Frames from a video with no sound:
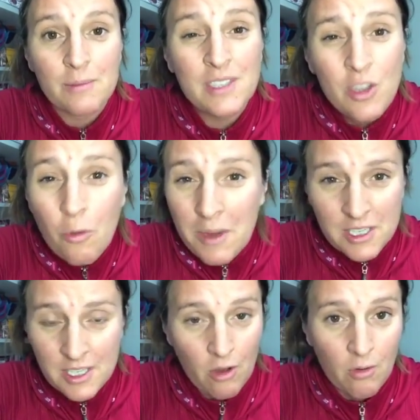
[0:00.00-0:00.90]
so much
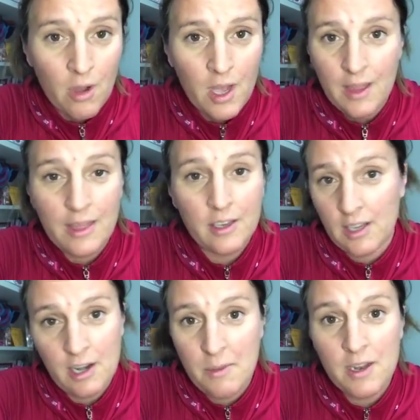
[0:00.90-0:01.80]
so that there's
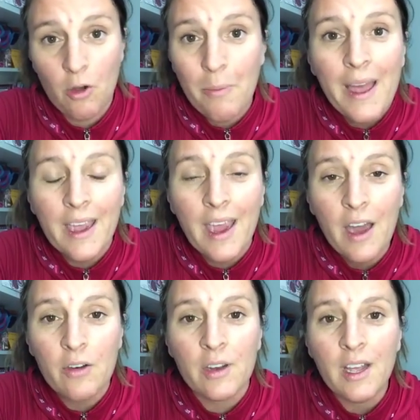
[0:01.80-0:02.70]
going to be no backing
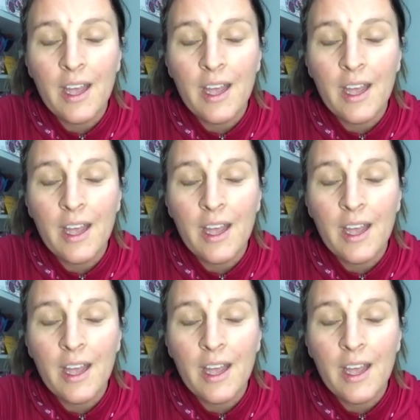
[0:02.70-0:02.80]
out.